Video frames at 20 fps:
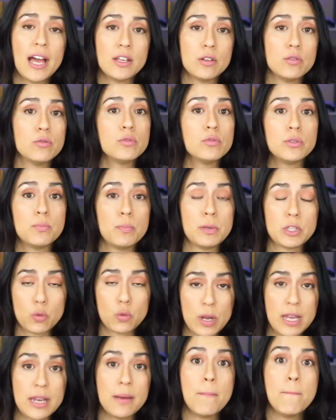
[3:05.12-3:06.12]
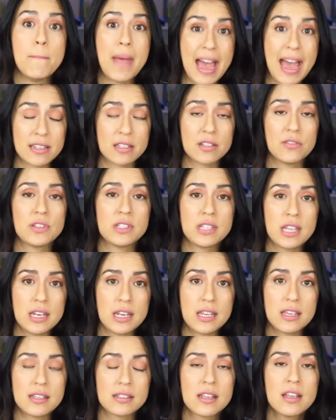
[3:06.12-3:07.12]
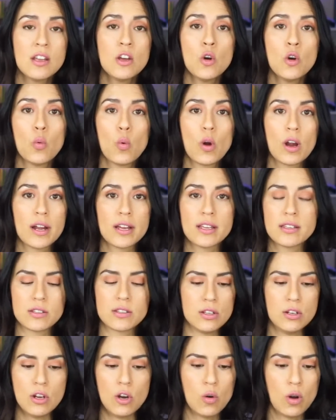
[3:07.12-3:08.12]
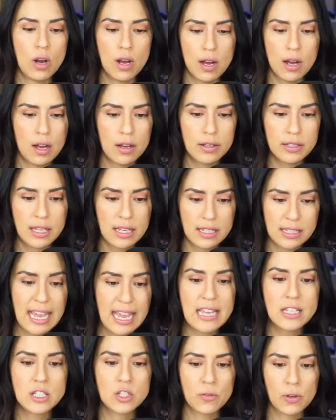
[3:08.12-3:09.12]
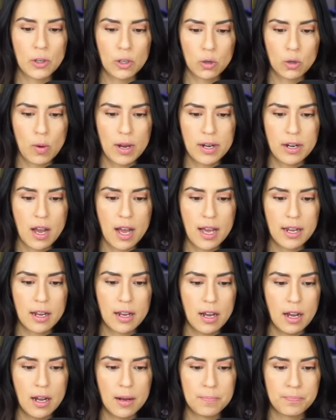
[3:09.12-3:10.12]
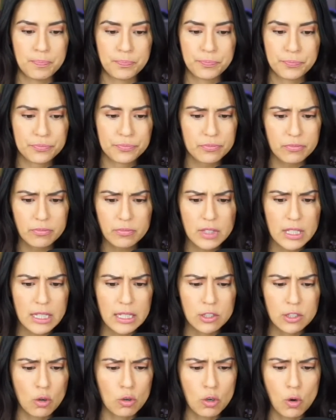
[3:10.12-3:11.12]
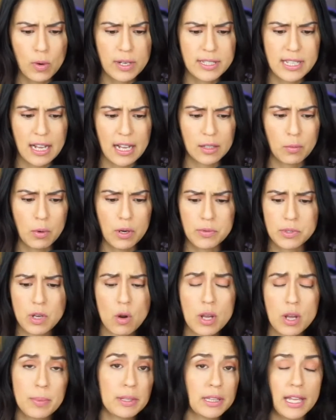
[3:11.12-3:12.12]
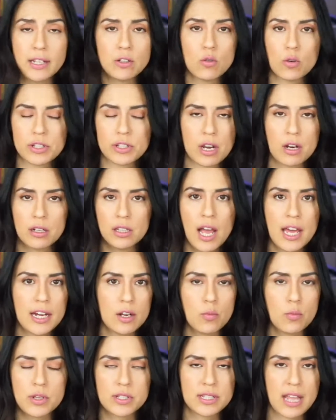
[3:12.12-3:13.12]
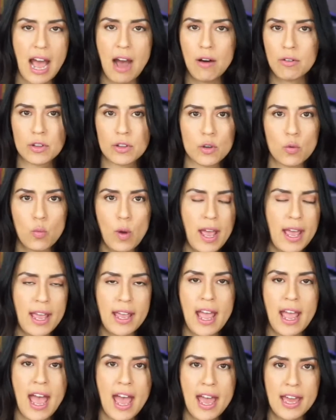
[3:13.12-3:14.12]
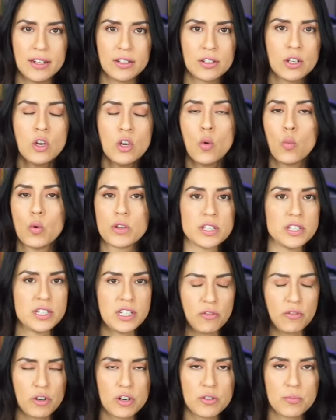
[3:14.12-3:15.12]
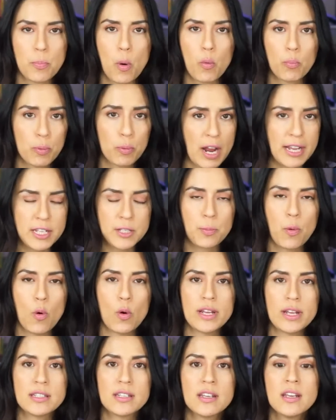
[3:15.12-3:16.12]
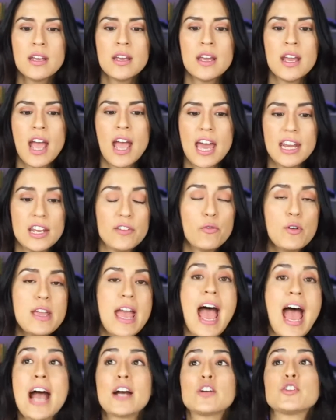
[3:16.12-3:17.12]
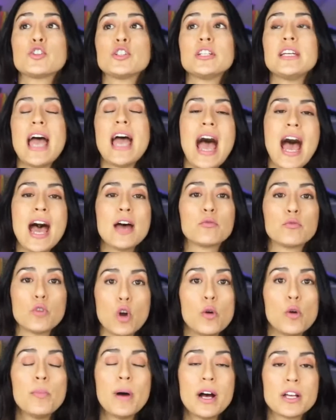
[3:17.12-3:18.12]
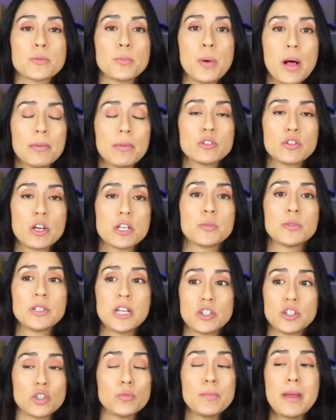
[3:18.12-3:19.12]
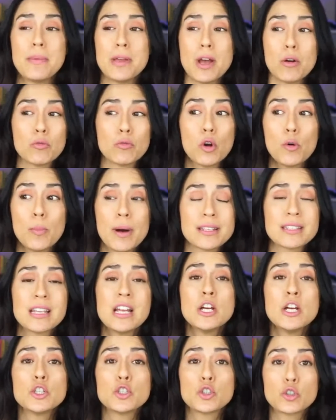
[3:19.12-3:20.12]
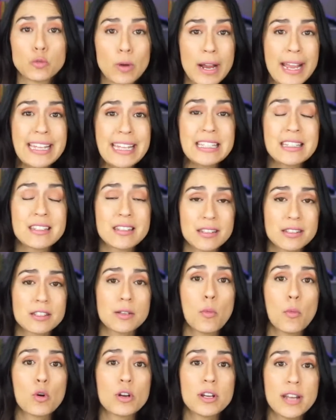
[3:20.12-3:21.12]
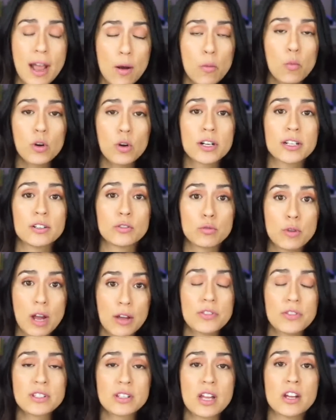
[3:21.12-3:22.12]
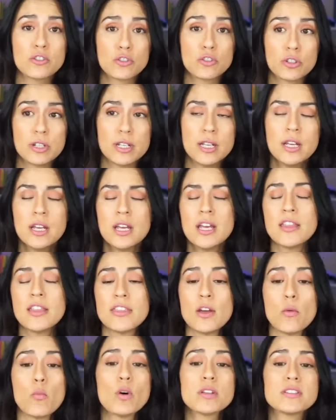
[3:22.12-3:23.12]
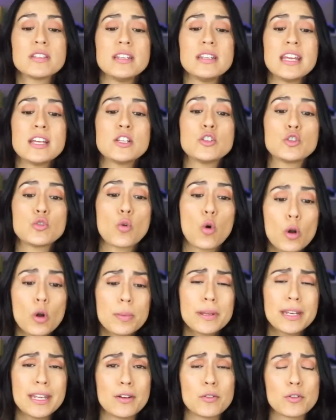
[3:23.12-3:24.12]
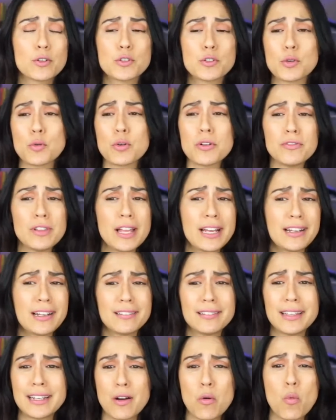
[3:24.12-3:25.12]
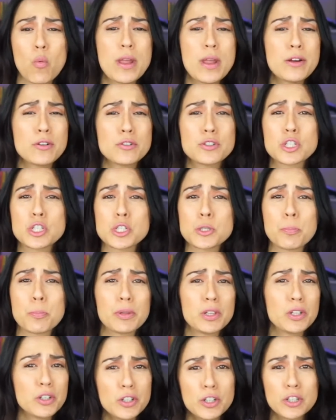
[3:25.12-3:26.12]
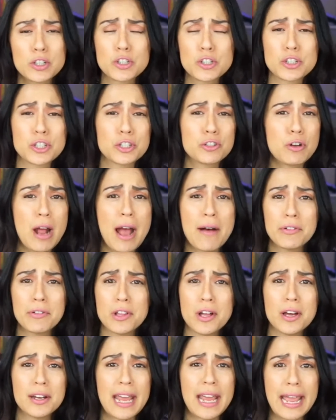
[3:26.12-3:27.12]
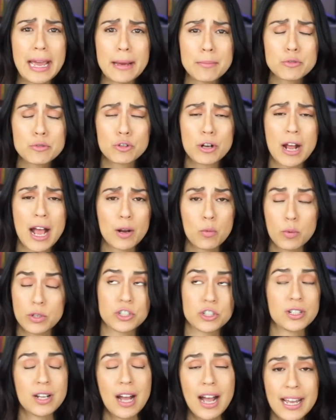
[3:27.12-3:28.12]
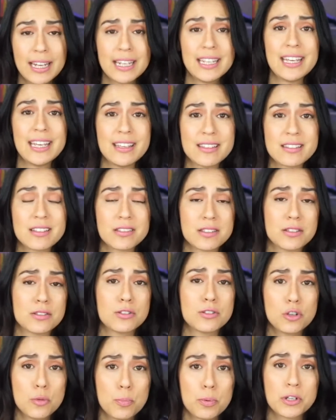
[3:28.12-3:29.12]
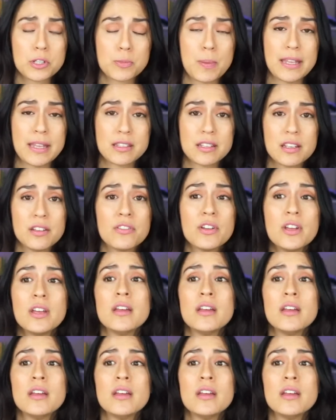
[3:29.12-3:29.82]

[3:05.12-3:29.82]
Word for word: you between massive cities, whereas Gainesville or whatnot, don't know exactly where he was going, but like North Carolina was out of the way and was a different price point. And if we actually had robust public transportation, maybe a robust train system or network throughout this country that wasn't exorbitant or sort of like a weird splurge to travel on Amtrak, which it kind of is because it's super expensive.